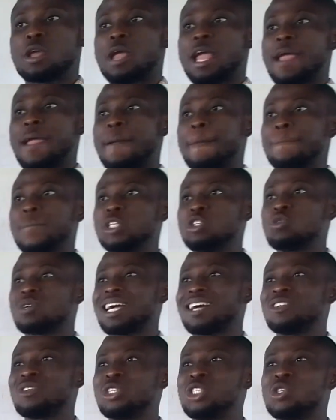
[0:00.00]
you
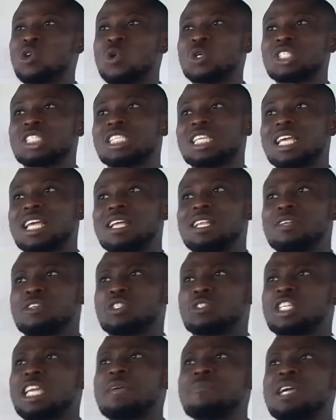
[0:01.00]
cannot just
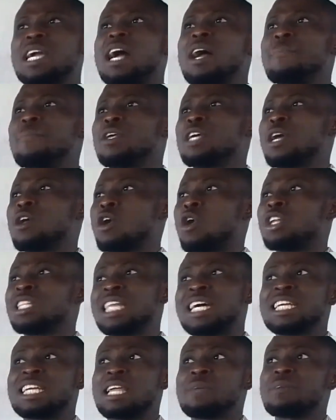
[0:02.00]

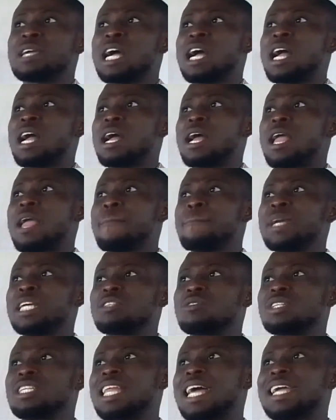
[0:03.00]
ordinary chemical
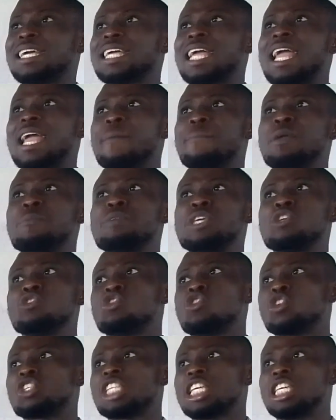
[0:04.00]
method, like maybe you
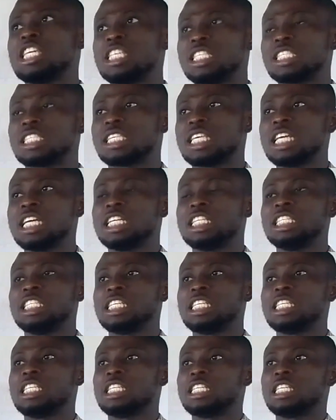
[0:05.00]
just heat
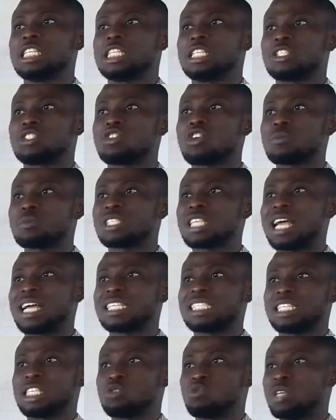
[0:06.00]
the
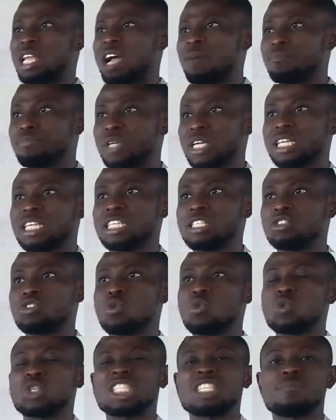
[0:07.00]
substance, it will not break
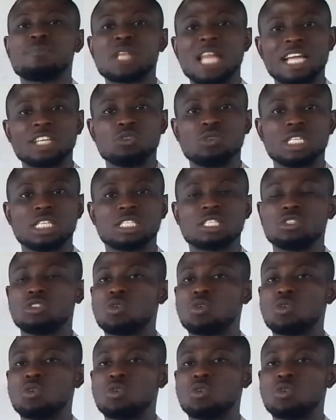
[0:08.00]
into simpler units.